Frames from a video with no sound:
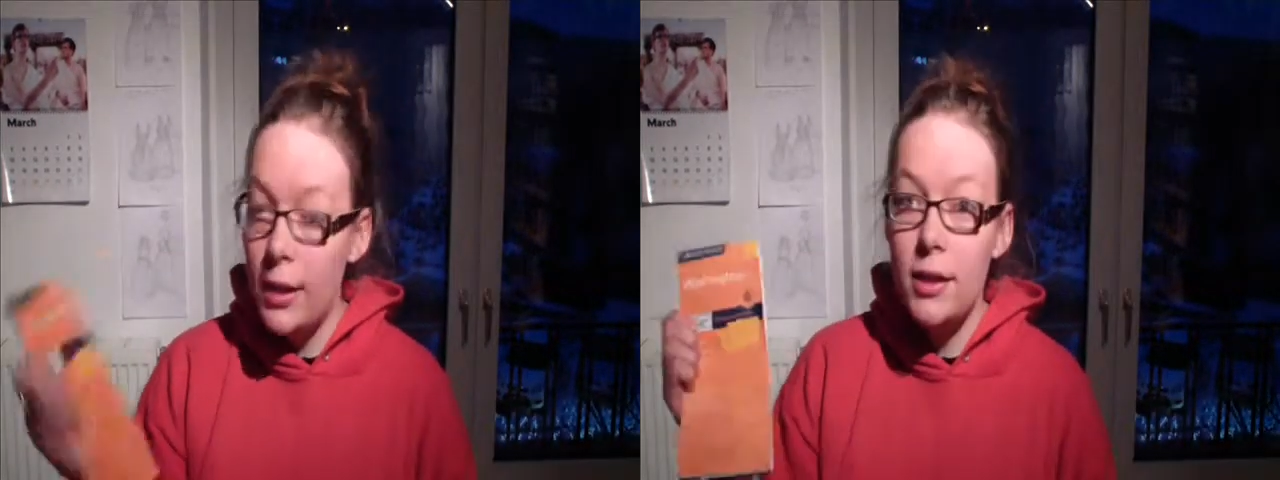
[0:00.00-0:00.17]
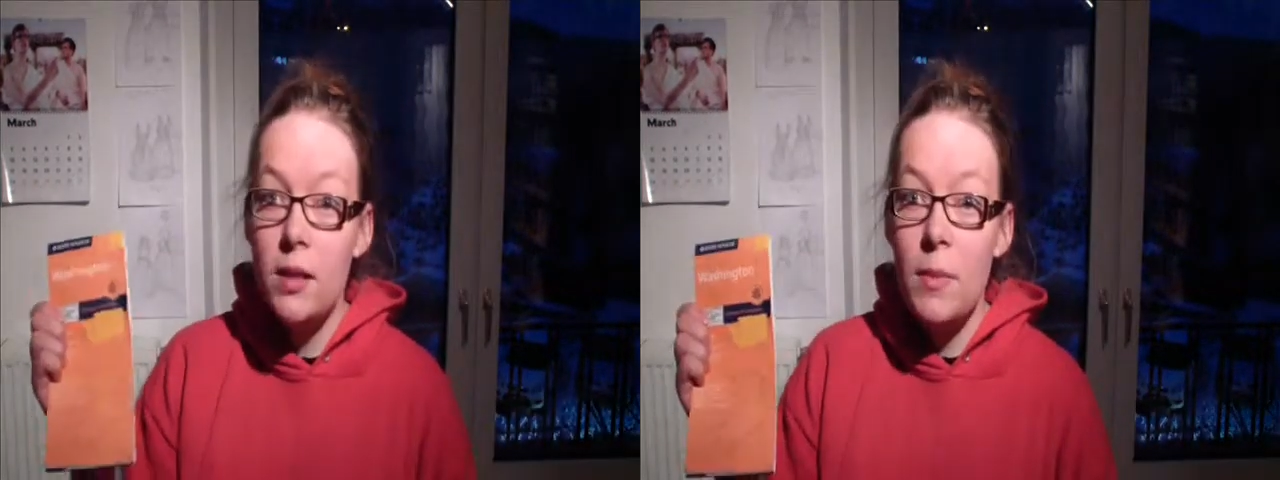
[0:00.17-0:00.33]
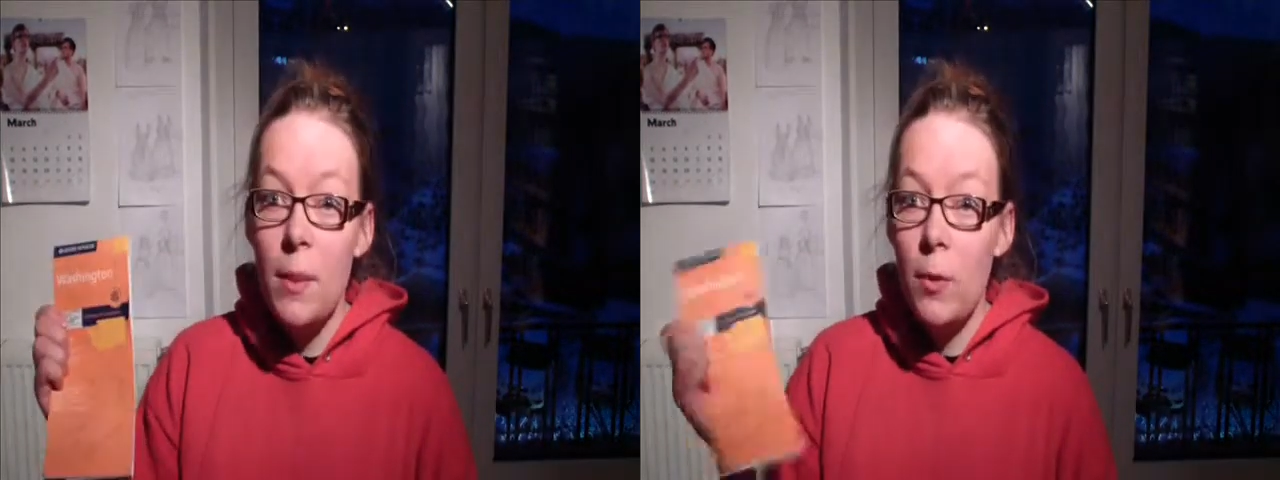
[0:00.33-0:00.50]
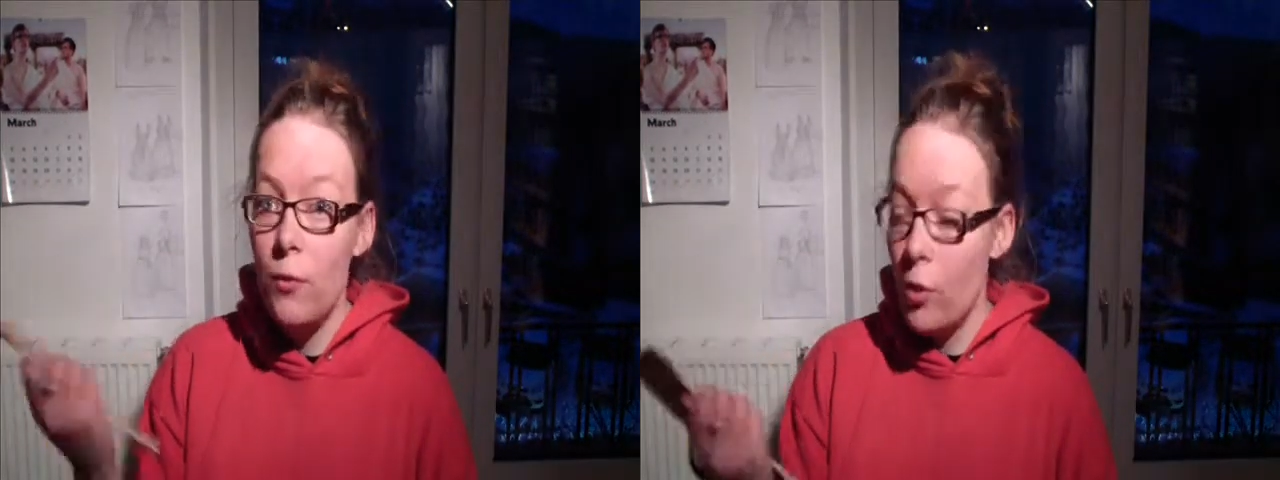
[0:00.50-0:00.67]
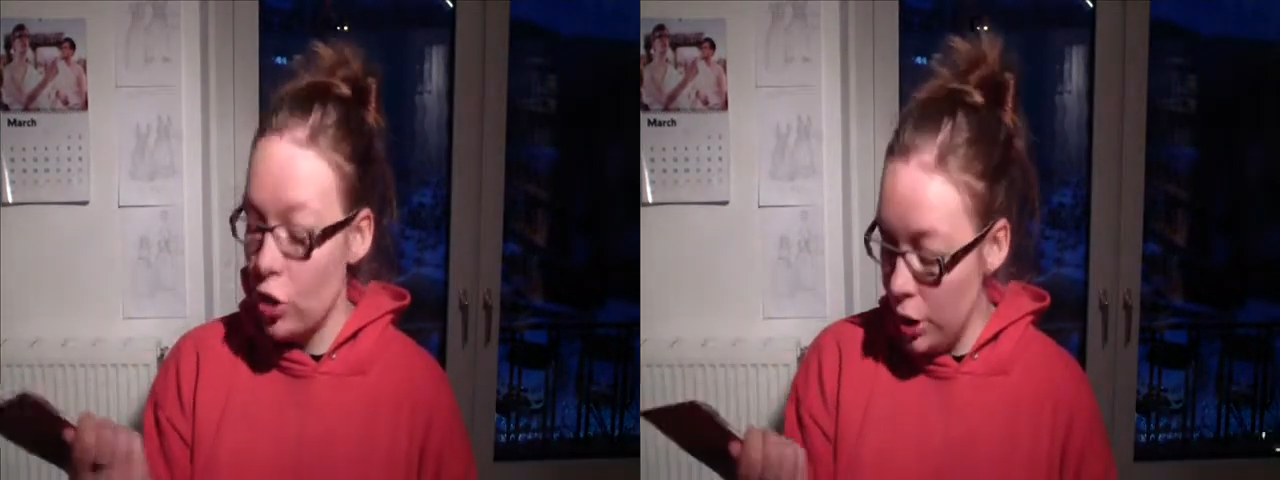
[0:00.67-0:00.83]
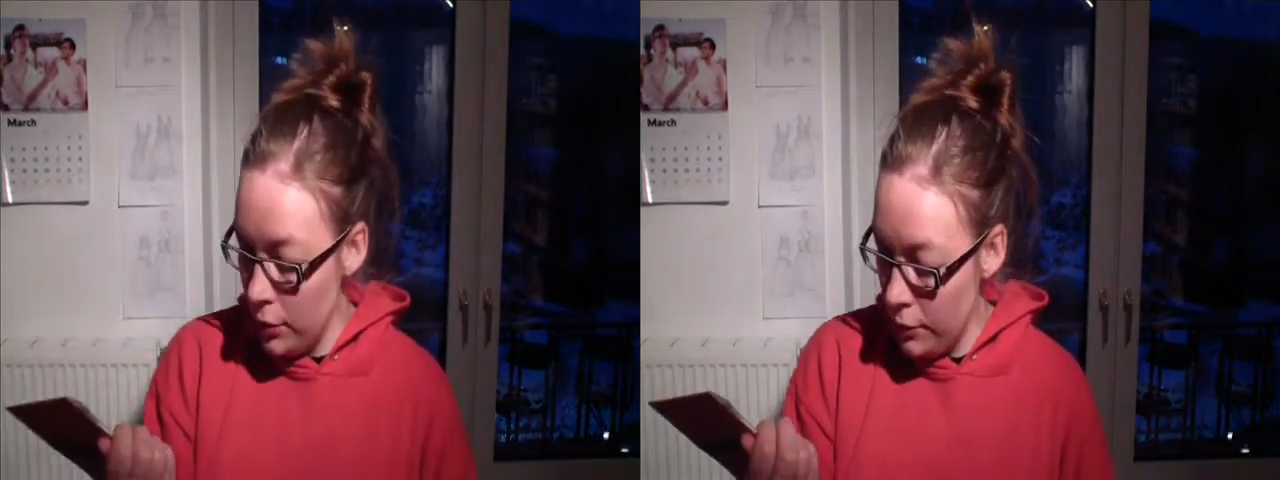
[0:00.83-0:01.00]
It's a map of
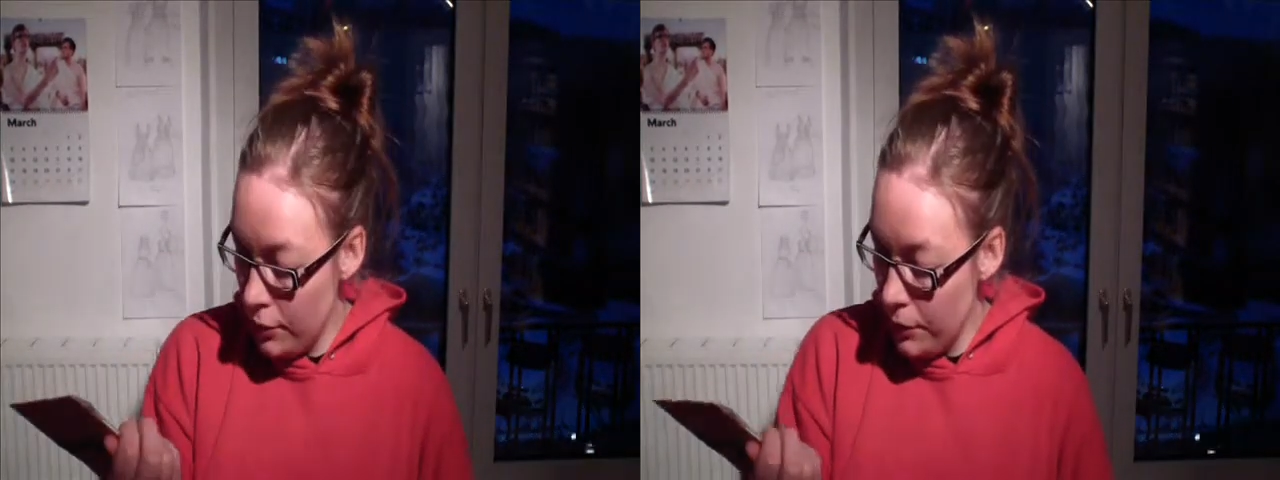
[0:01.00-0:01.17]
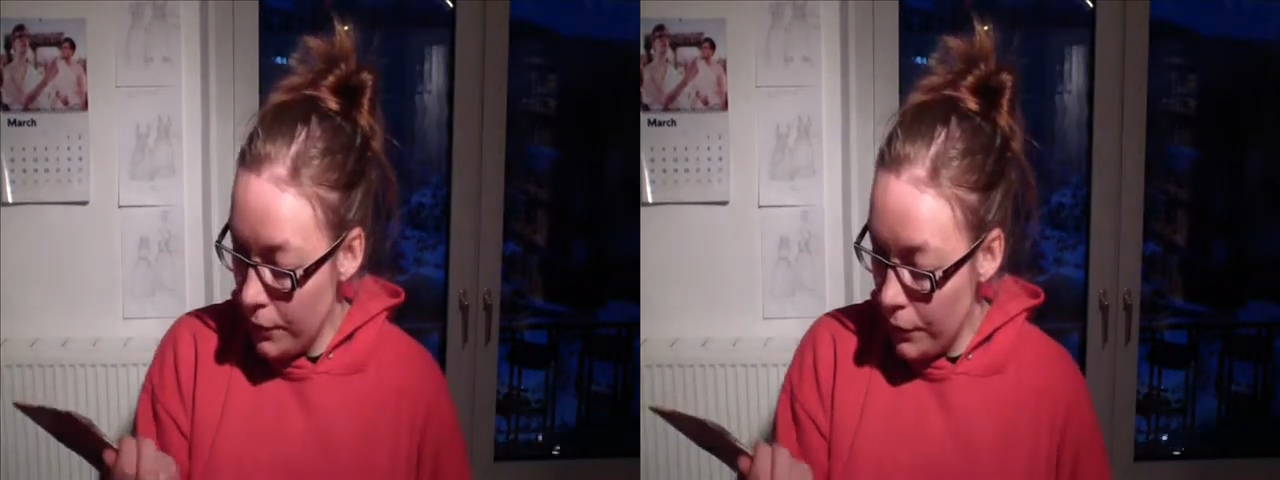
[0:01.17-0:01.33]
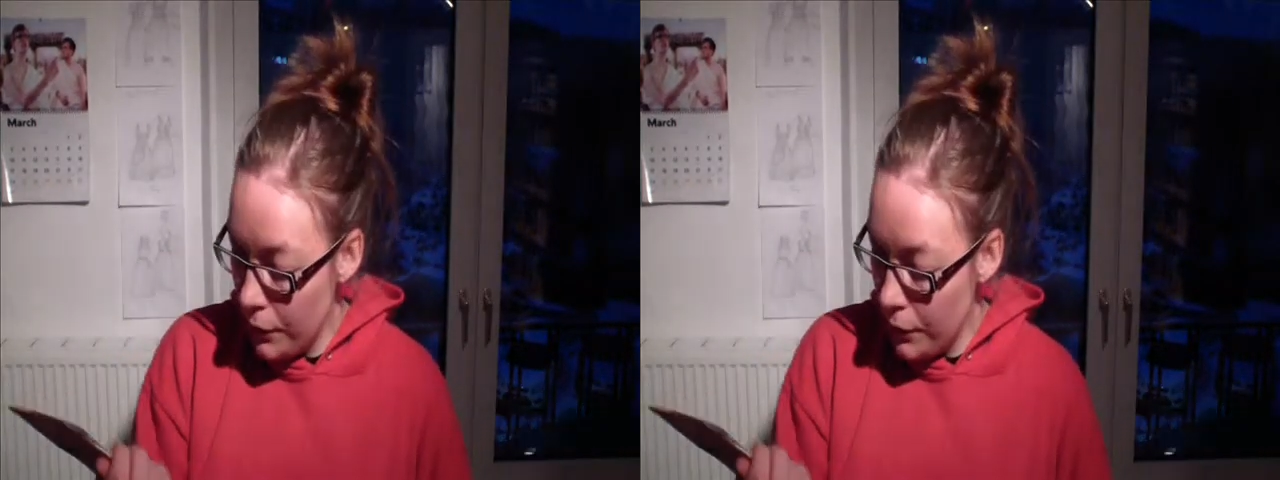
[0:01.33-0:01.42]
Washington